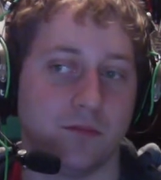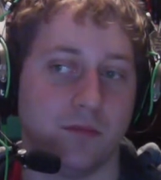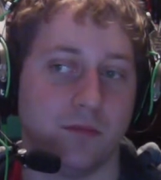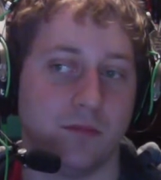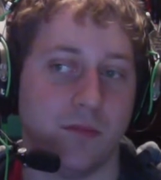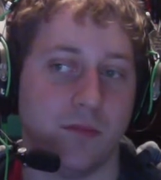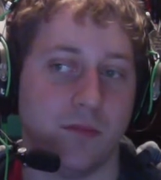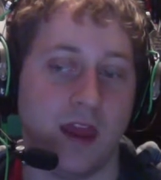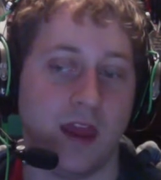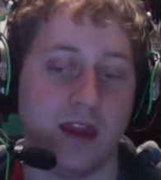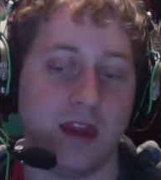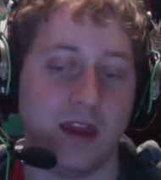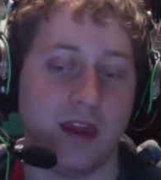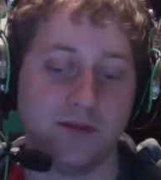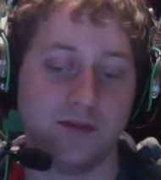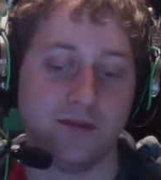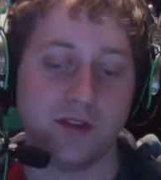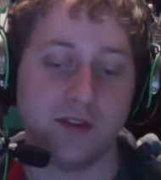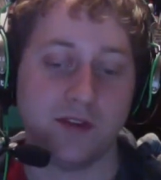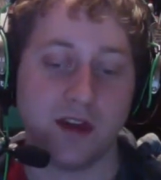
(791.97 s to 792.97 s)
And
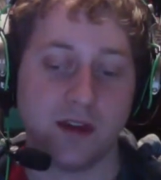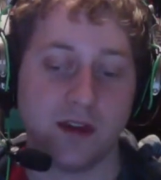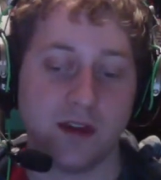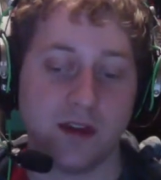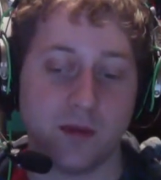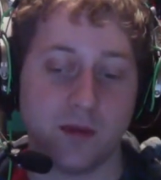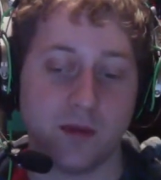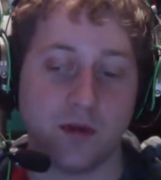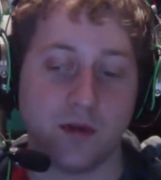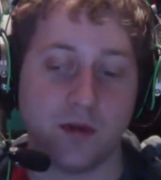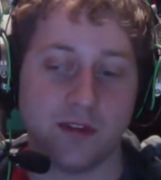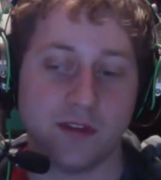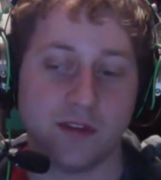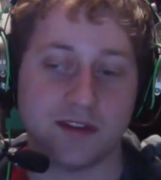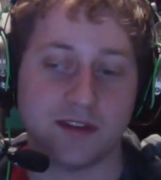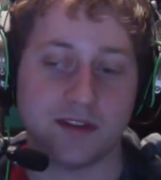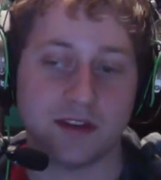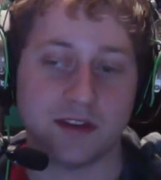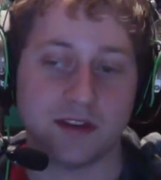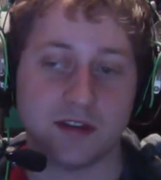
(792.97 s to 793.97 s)
if you get an opponent that
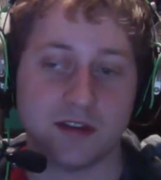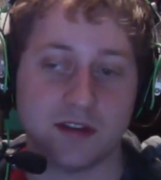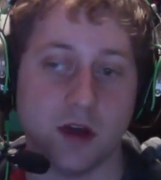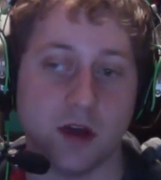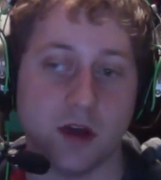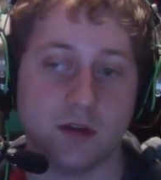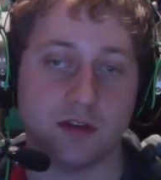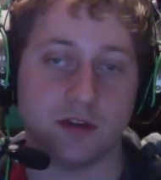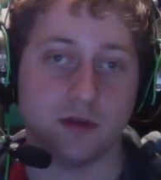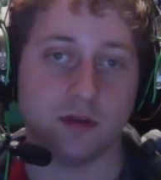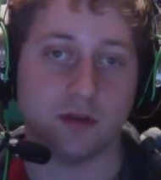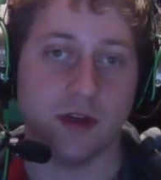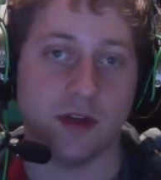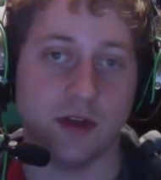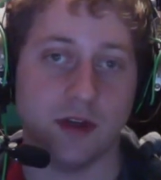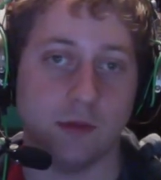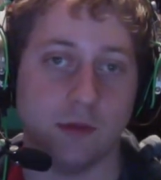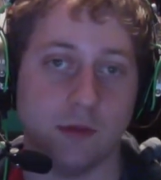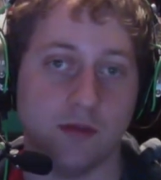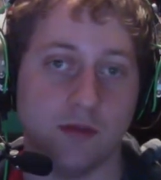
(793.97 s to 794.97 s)
says, no, too
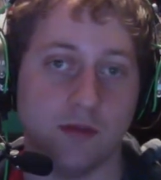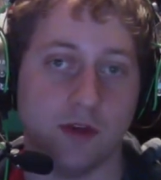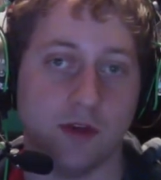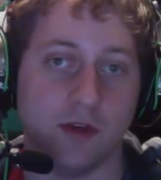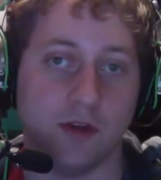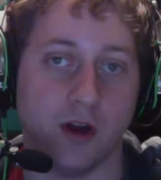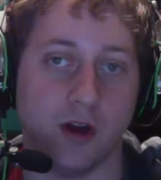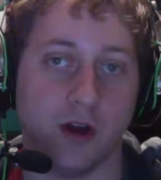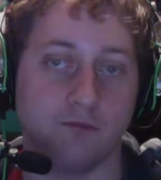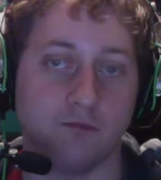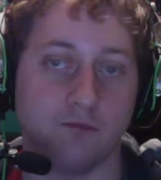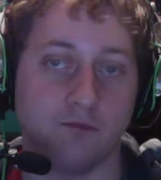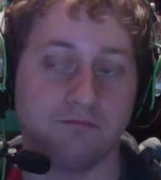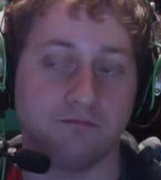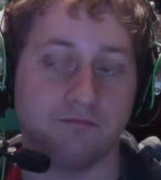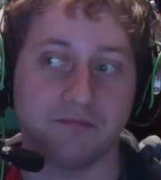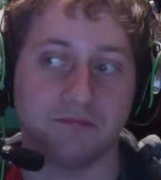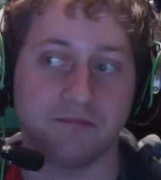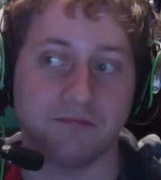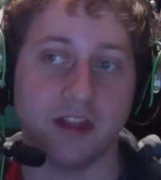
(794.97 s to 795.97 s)
late, we moved on,
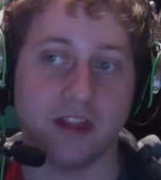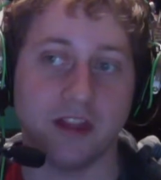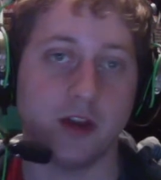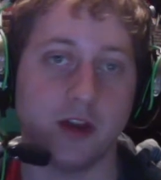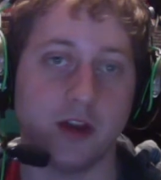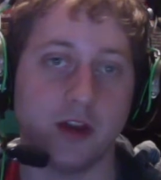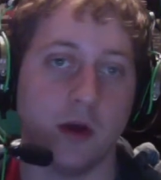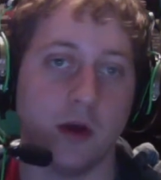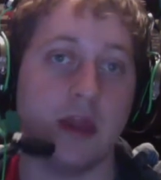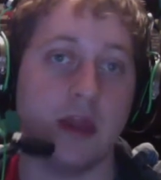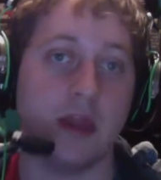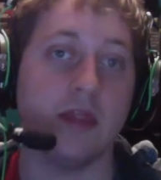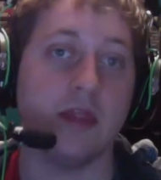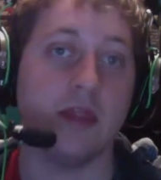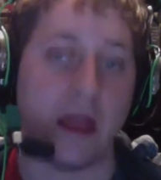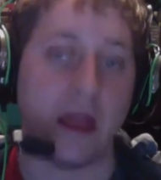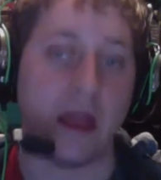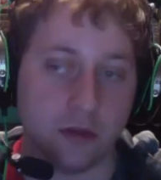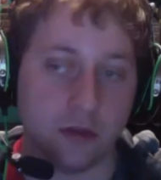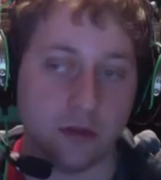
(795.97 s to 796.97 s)
then you know what?
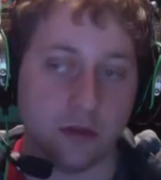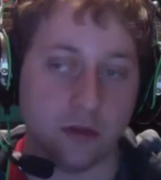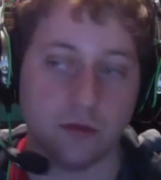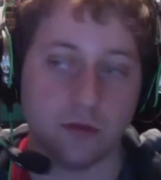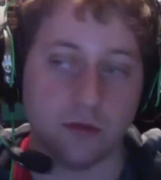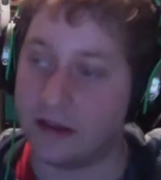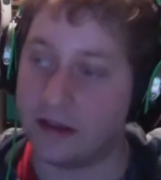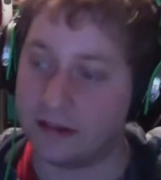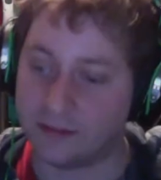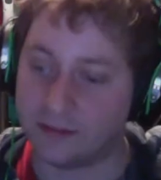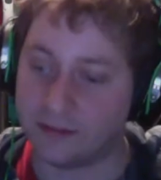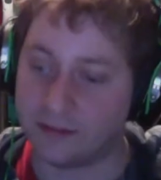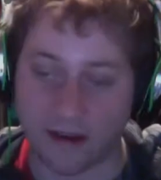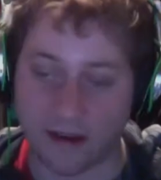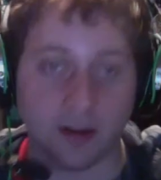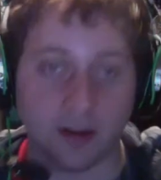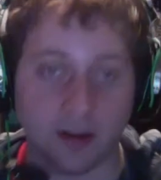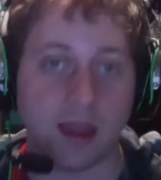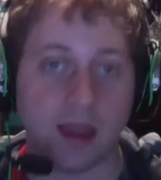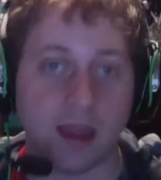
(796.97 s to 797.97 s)
Then it's
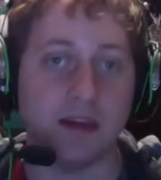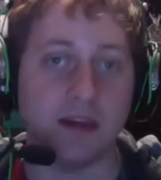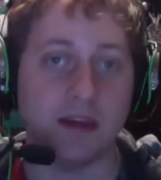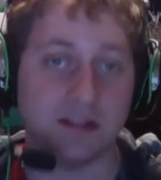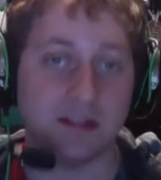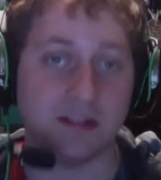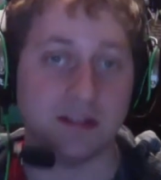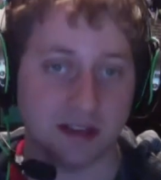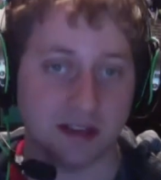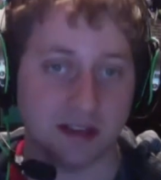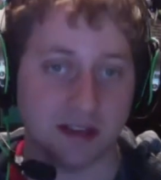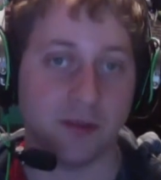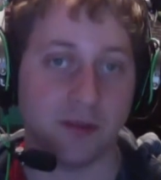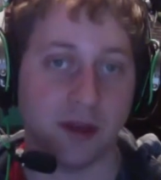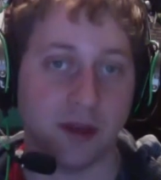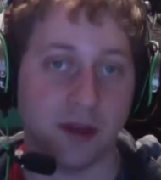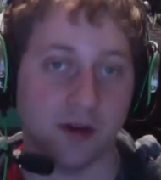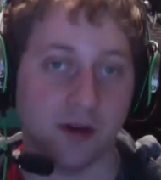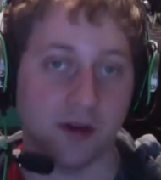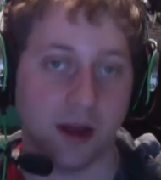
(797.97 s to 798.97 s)
fair game. Be a dick from
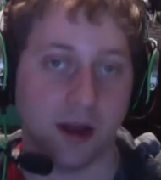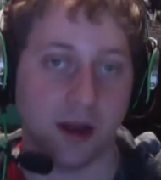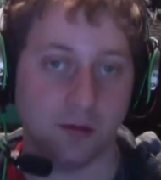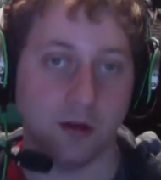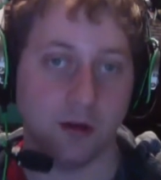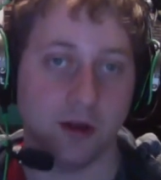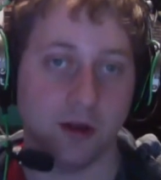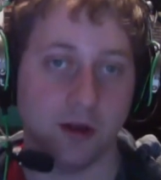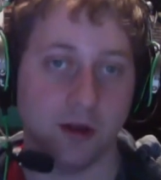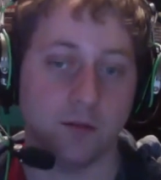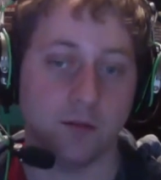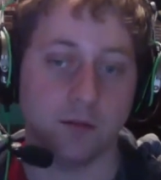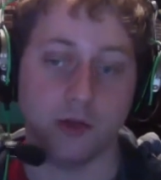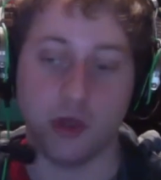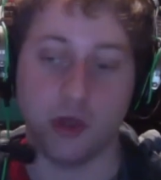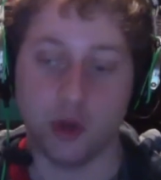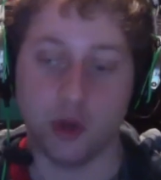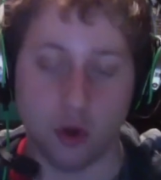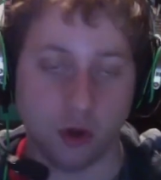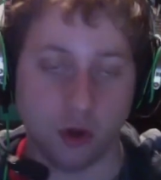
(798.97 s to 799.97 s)
in on out.
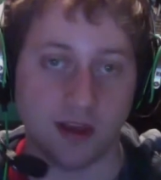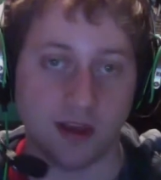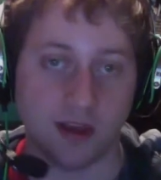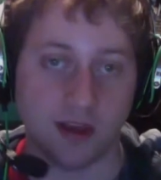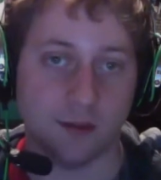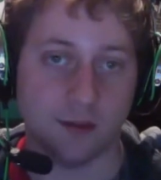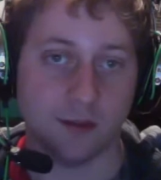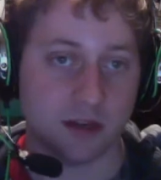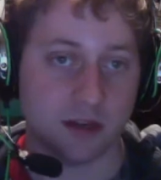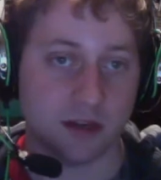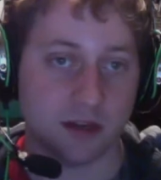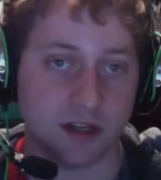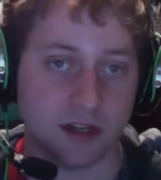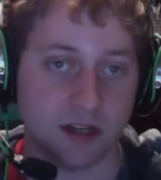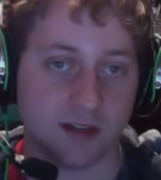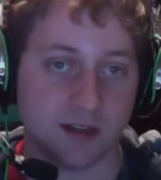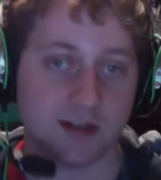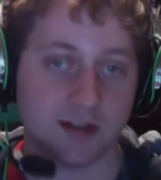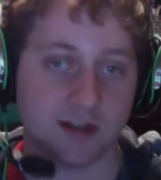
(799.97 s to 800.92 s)
You don't give them a chance.